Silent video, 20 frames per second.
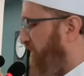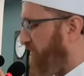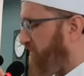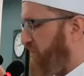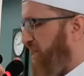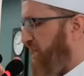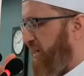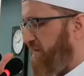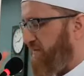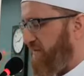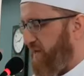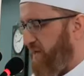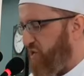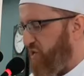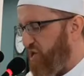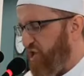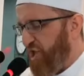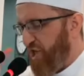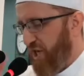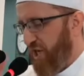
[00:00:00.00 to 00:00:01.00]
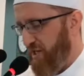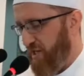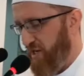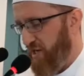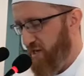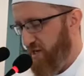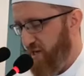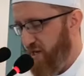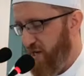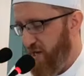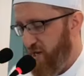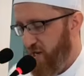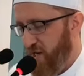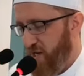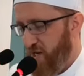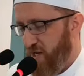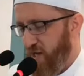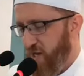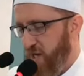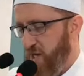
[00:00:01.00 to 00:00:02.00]
have to have sidq
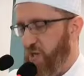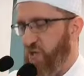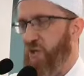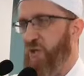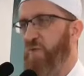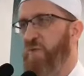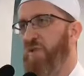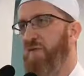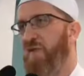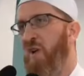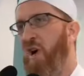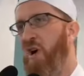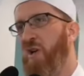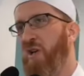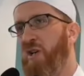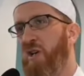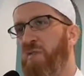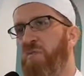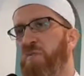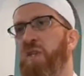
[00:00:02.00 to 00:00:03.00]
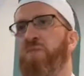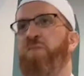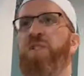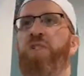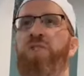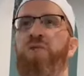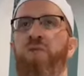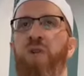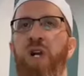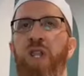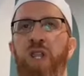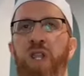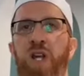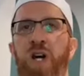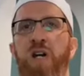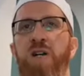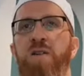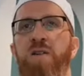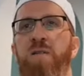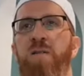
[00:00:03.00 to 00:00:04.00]
in terms of our commitment to
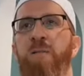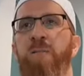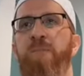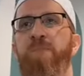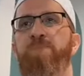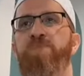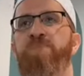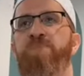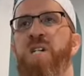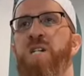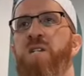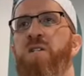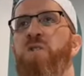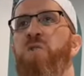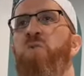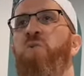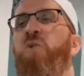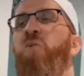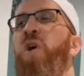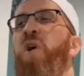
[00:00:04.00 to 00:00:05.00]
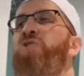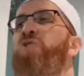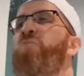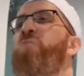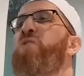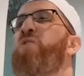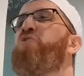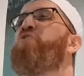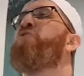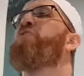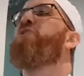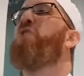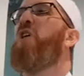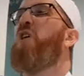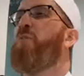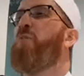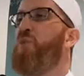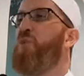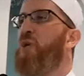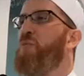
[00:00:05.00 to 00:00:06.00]
Allah. We want to be true to
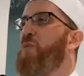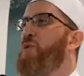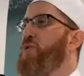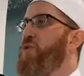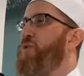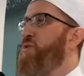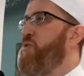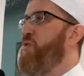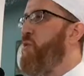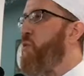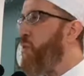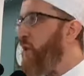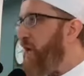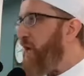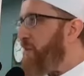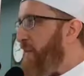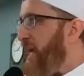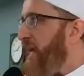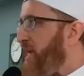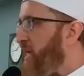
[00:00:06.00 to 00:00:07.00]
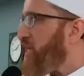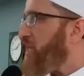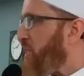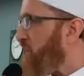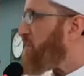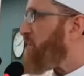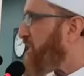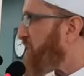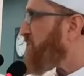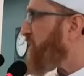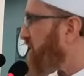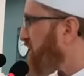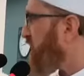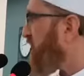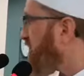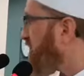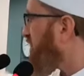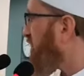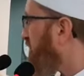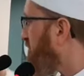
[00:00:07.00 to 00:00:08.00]
our promise. We make a
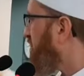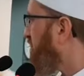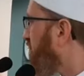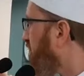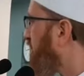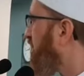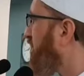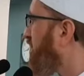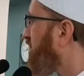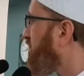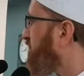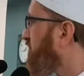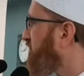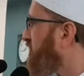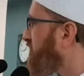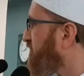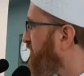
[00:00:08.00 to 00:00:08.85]
commitment in Ramadan